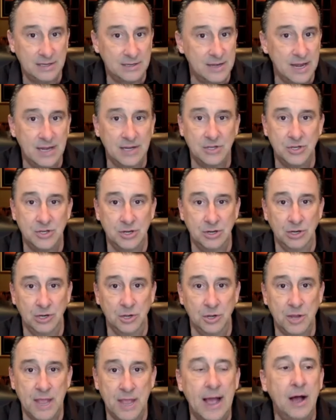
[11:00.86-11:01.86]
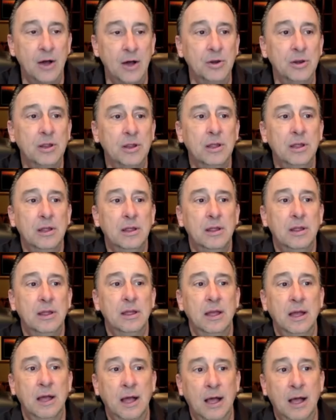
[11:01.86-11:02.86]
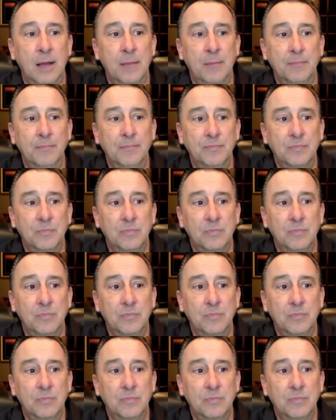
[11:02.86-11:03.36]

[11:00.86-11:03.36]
next year look out um,